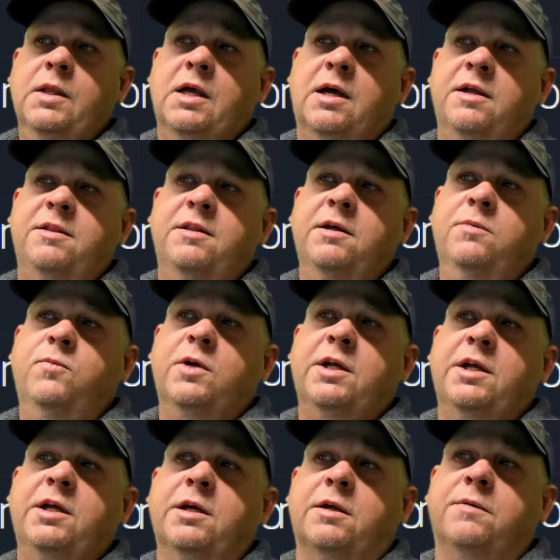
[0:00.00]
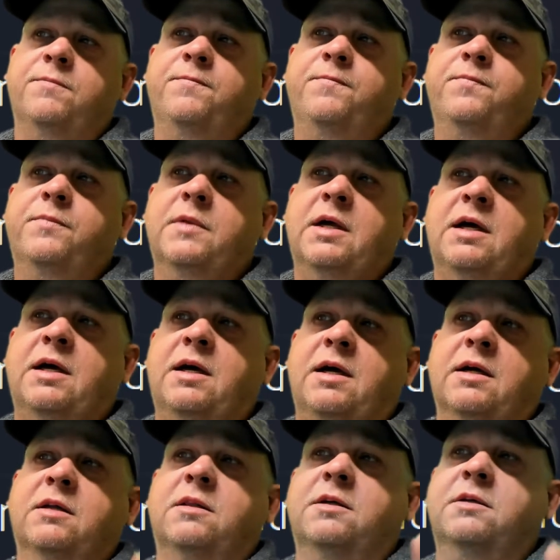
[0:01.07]
I then went in. I
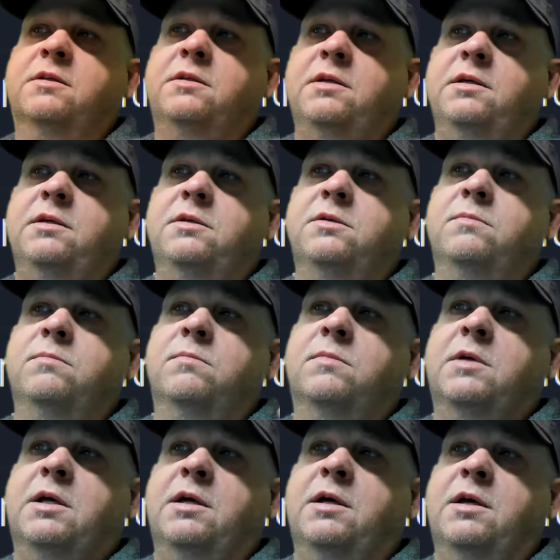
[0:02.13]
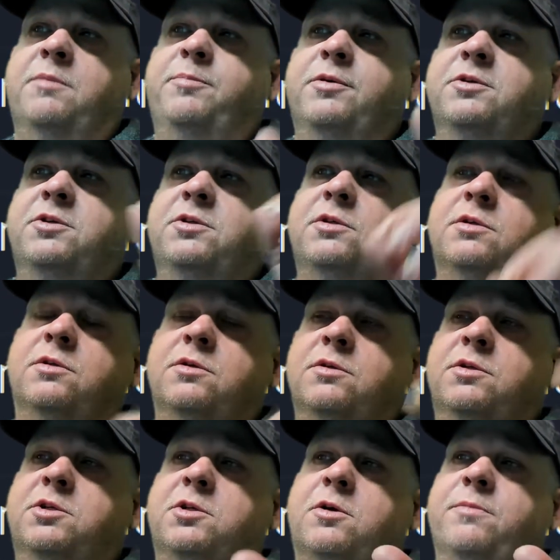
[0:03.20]
clicked I pushed the
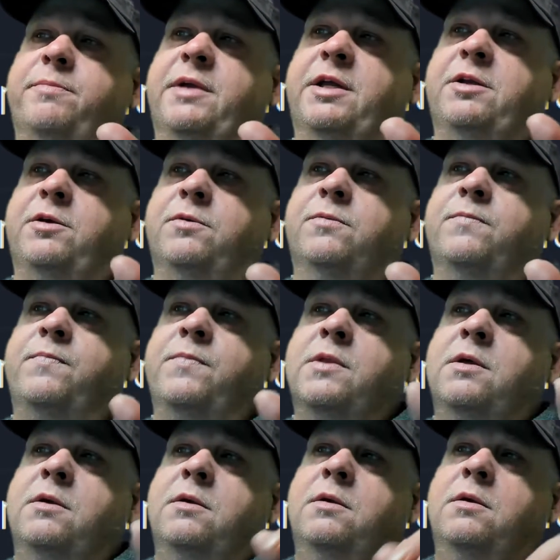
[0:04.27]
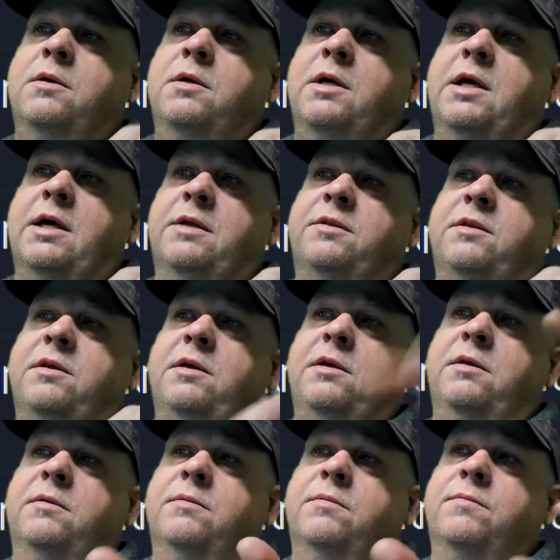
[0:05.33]
start menu at
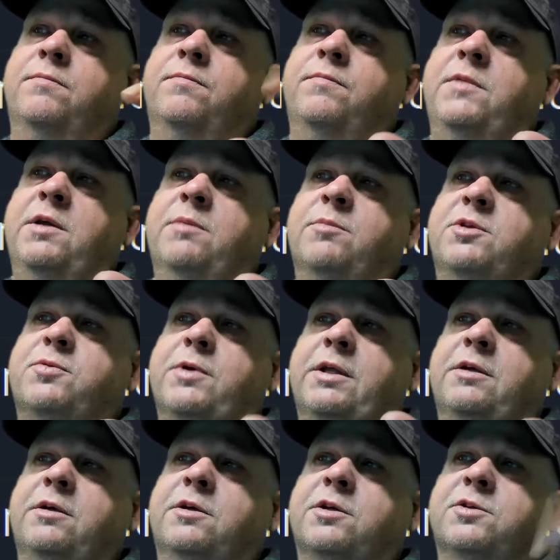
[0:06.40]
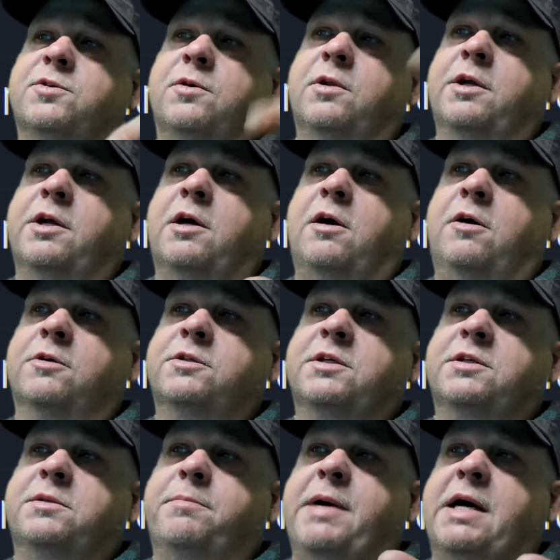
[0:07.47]
the in between Control and Alt at
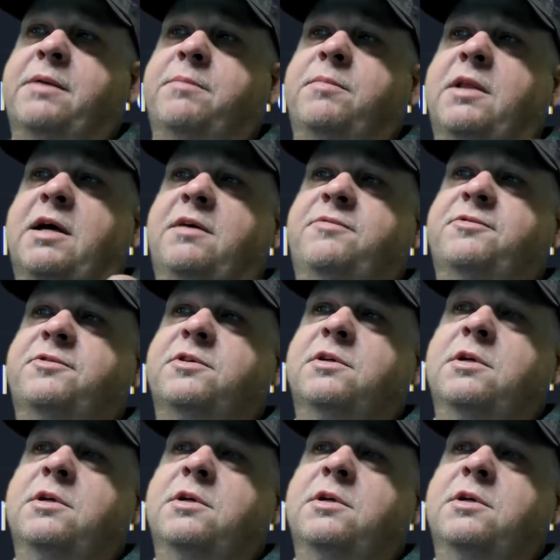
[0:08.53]
the bottom left.